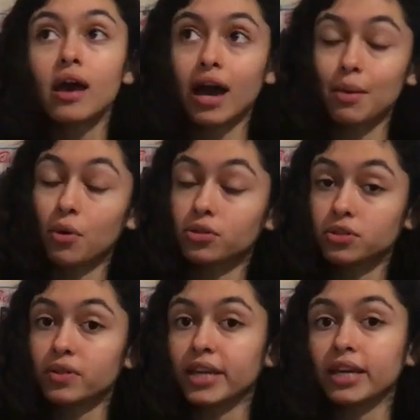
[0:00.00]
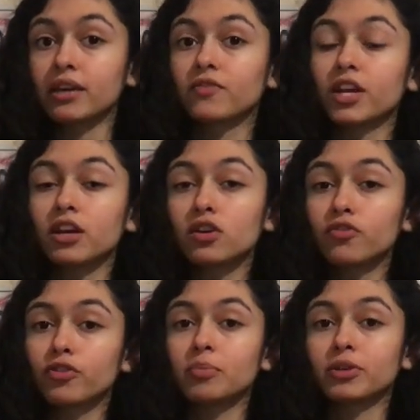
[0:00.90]
I'm also linking a video
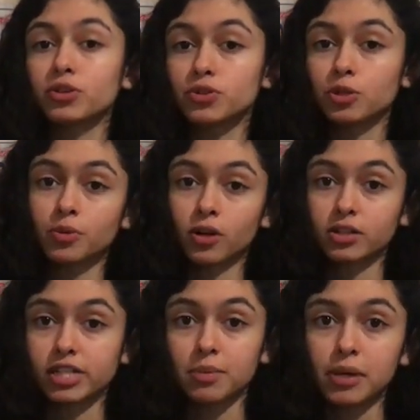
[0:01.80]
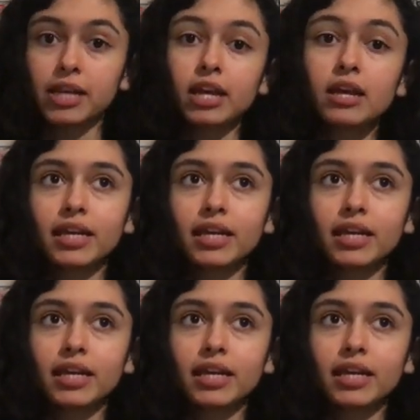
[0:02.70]
from a YouTuber called D-Piddy.